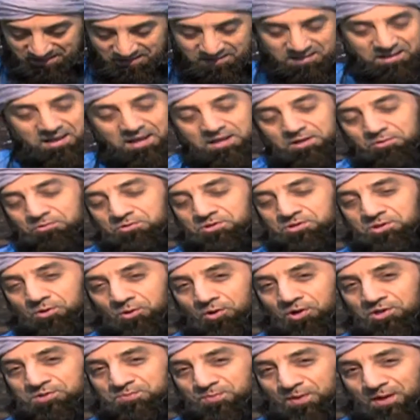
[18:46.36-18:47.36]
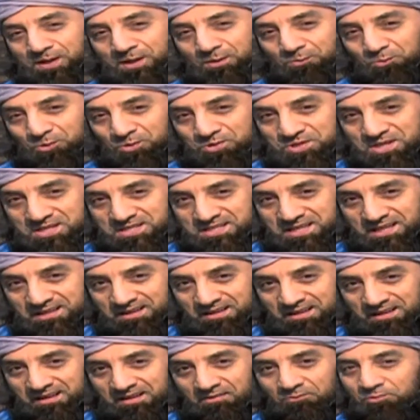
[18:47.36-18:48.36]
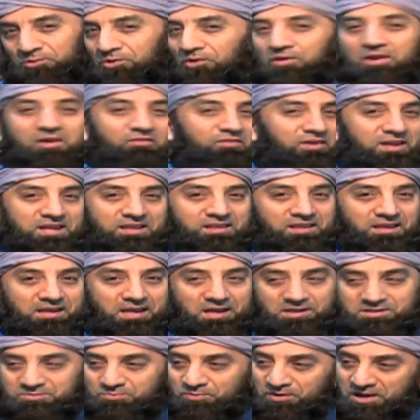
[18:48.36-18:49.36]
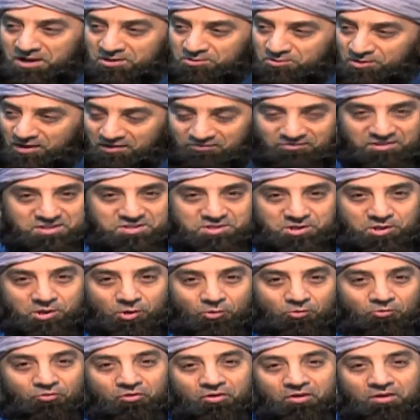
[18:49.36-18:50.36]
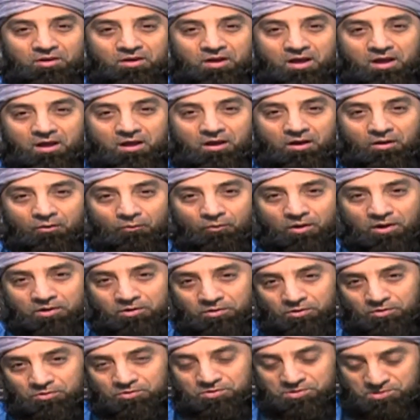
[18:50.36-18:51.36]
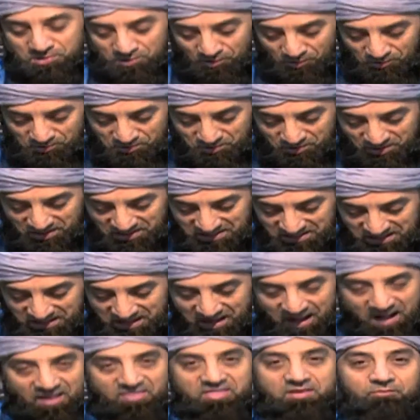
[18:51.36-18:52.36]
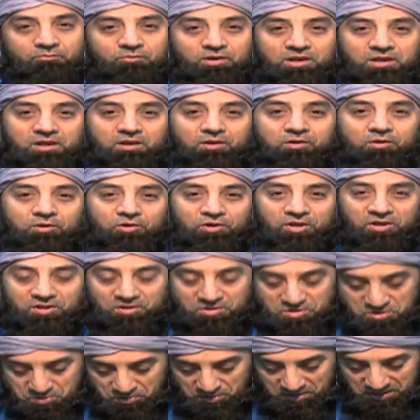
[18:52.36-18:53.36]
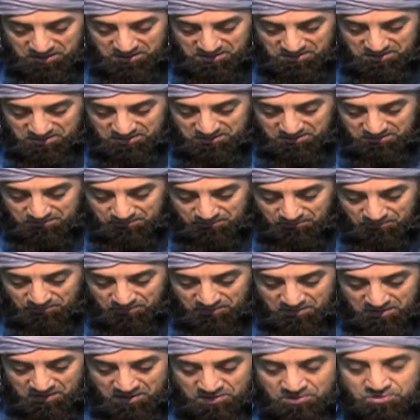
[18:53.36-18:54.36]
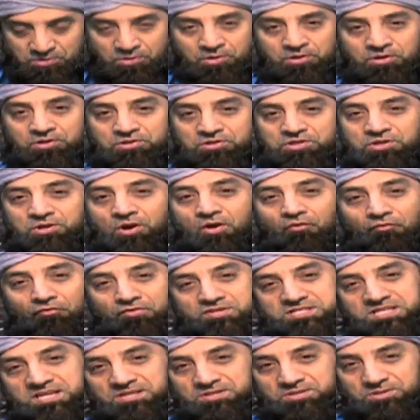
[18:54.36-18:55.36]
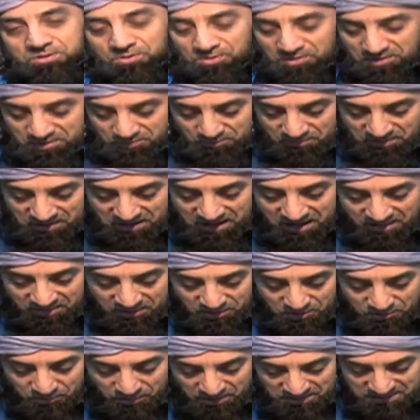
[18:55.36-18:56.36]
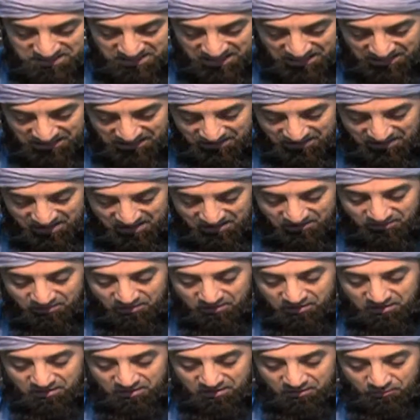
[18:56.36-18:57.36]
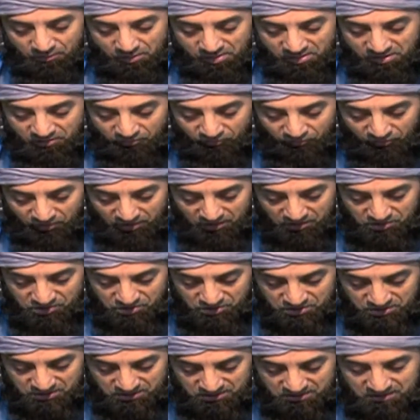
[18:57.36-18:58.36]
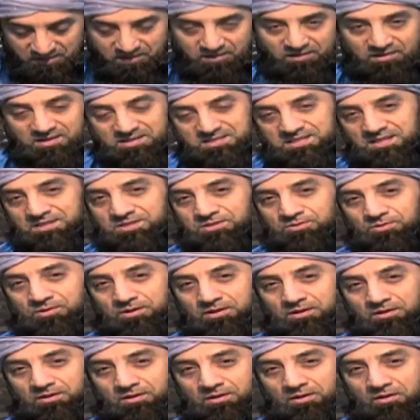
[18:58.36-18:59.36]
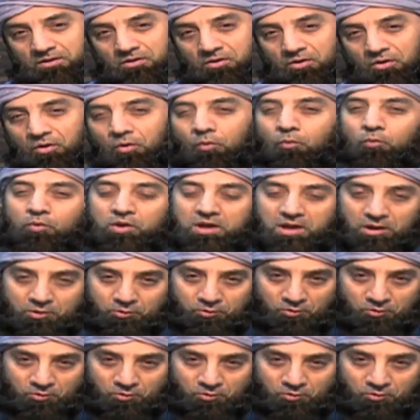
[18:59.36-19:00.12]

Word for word: And the lady was so hospitable, she said, I don't have anything else, but I do have this goat. Why don't you slaughter it and then we can cook it and you can eat it? So he, she offers it to them and they do exactly that. When they finished, they said to her, We are